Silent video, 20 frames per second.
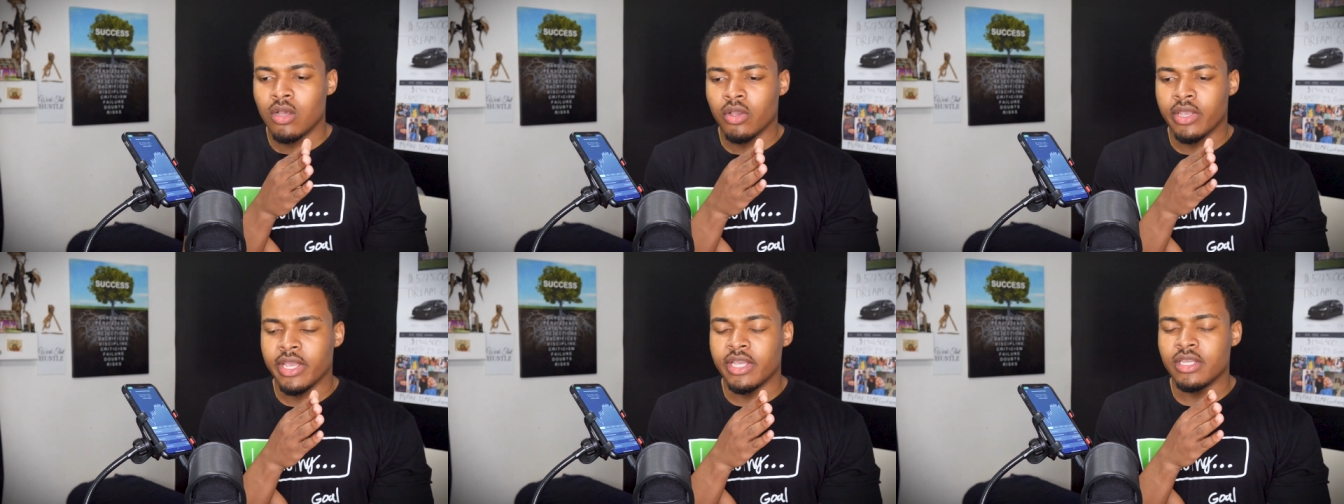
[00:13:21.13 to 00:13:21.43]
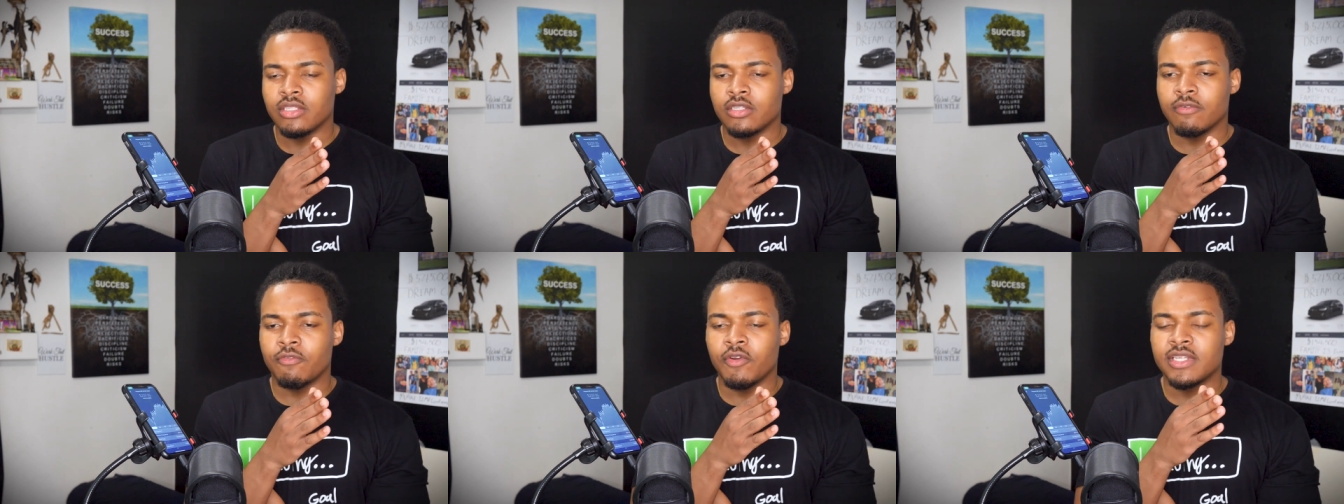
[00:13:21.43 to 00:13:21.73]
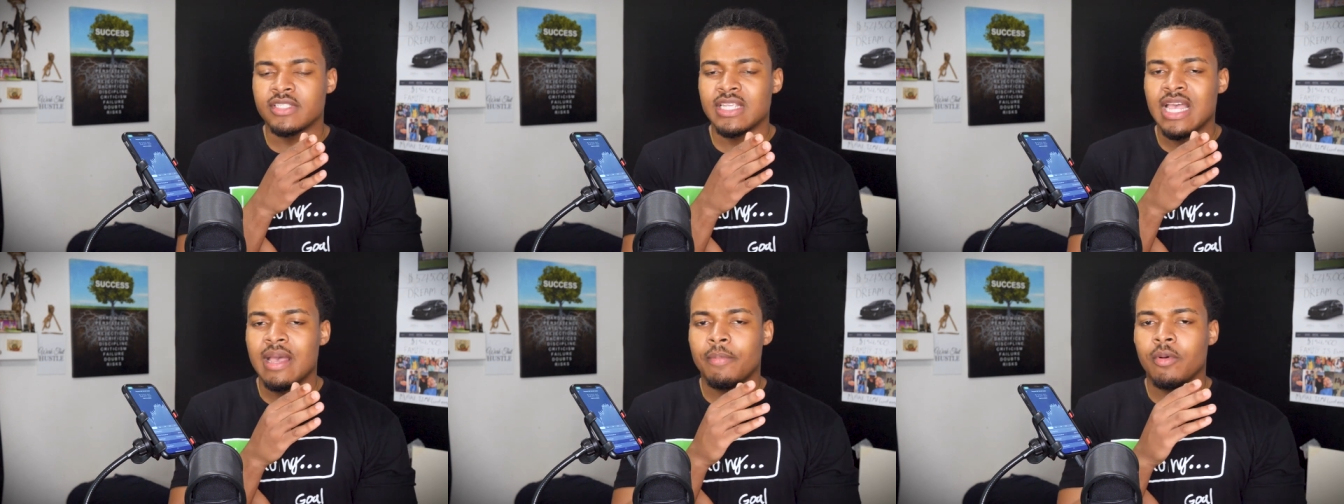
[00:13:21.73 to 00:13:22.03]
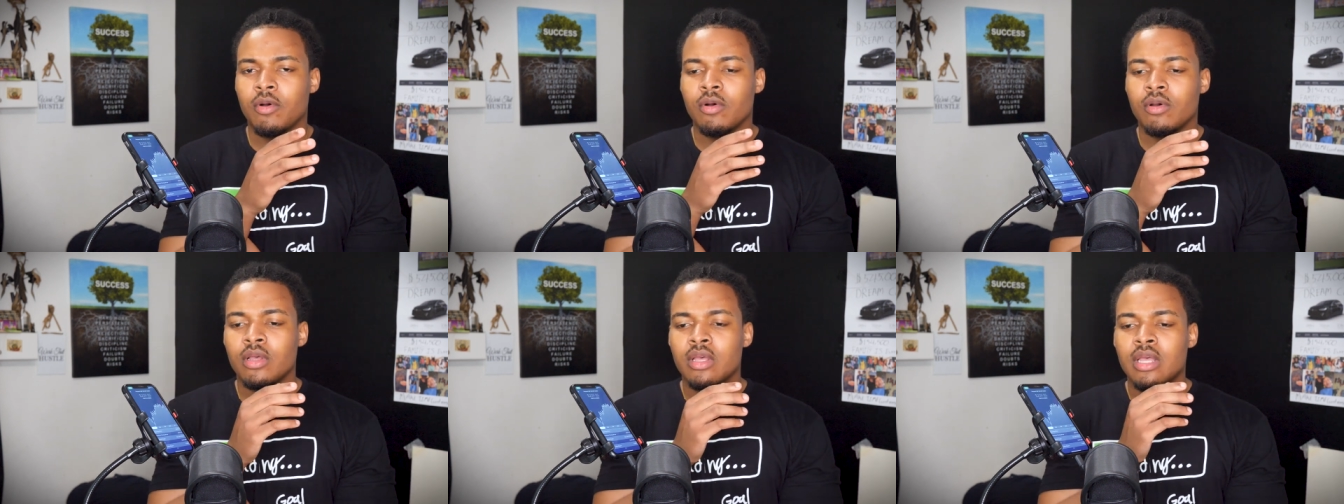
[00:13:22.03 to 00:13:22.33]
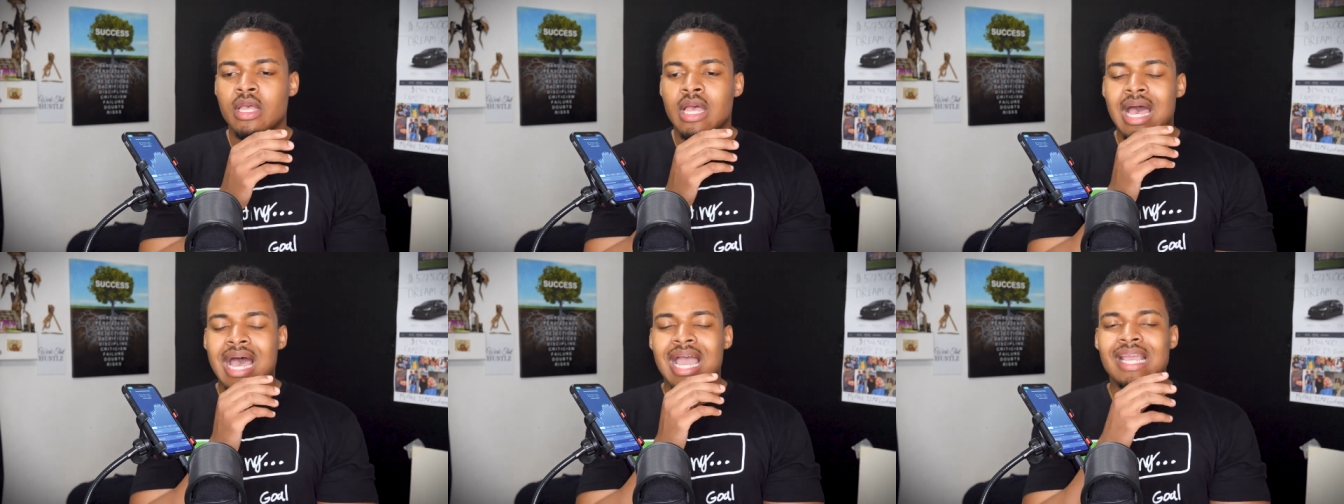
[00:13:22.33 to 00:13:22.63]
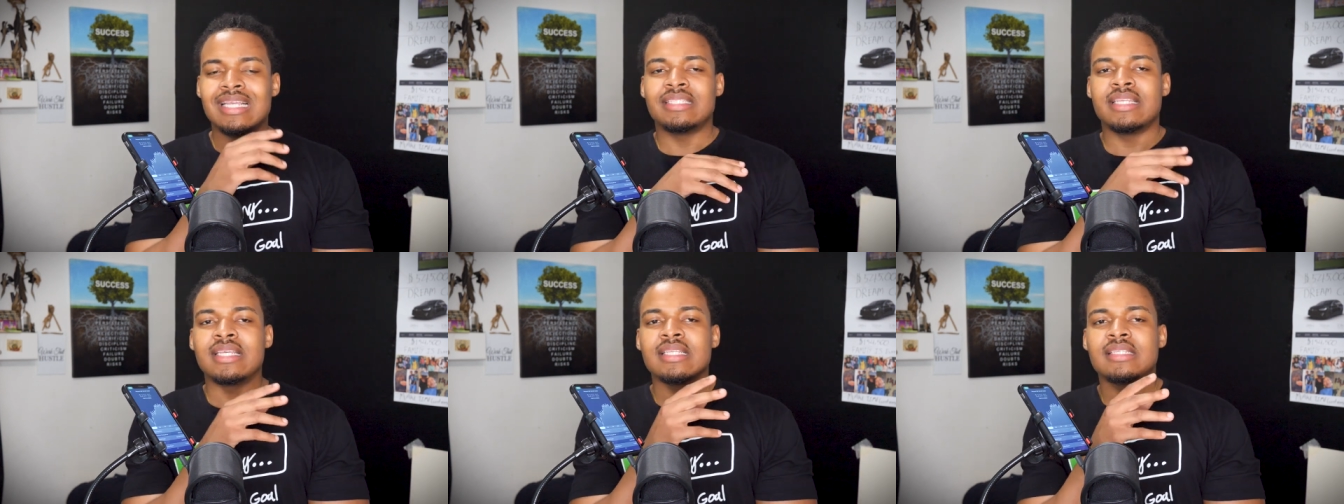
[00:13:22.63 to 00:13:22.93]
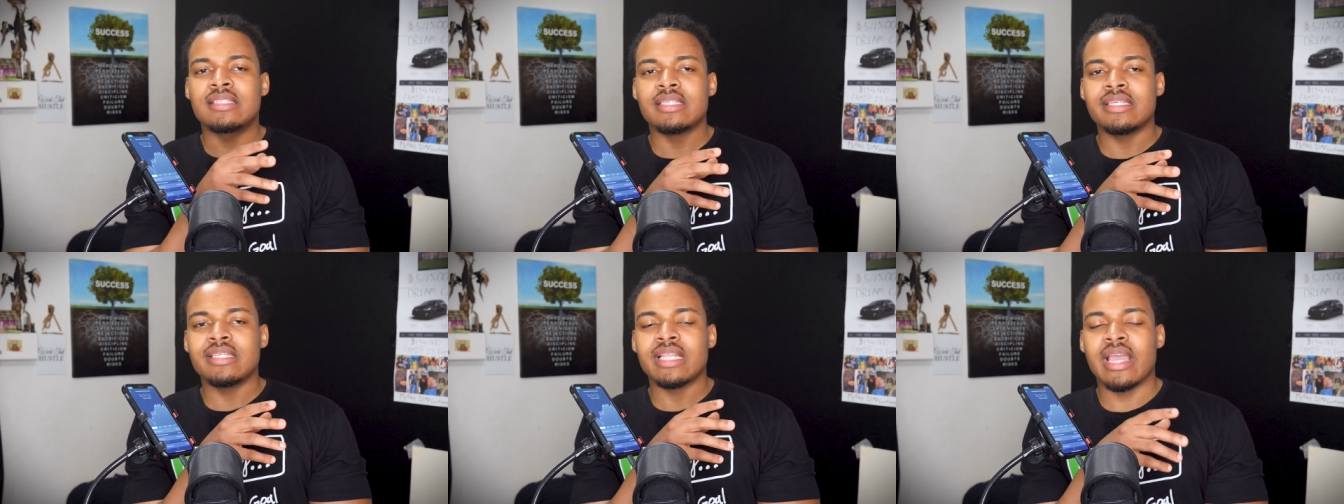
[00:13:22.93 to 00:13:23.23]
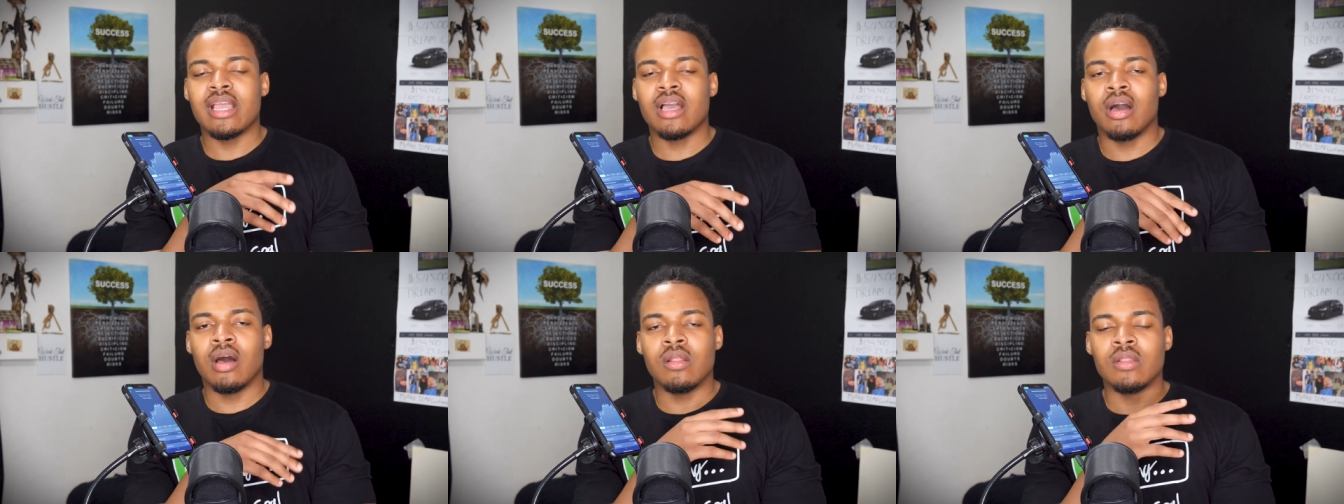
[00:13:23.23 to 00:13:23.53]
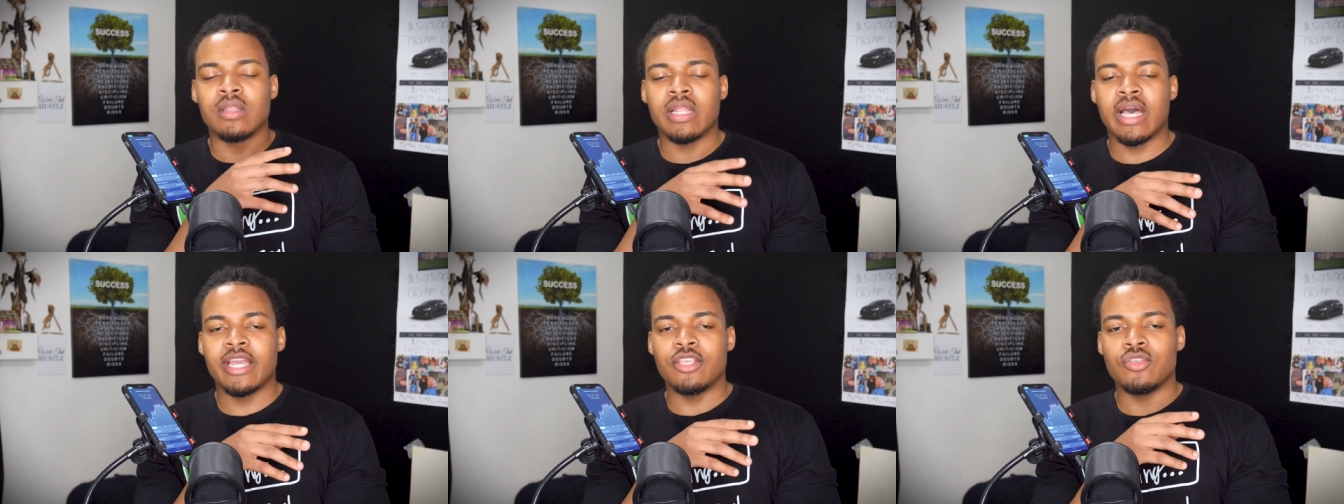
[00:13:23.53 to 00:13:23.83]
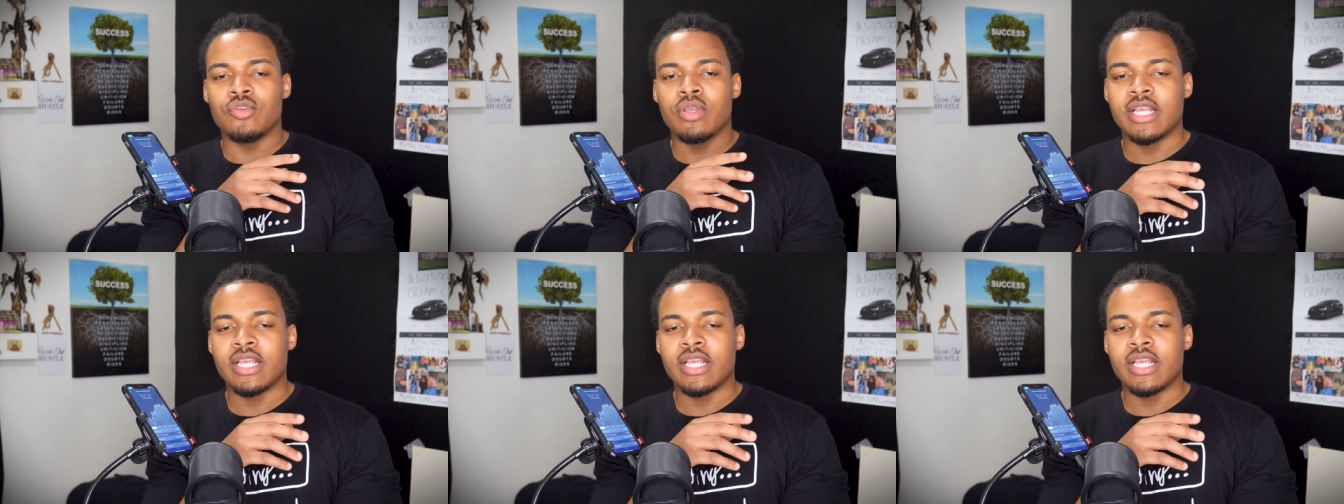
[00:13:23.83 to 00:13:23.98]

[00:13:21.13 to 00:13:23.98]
Okay. Um, so for example, I did see like online,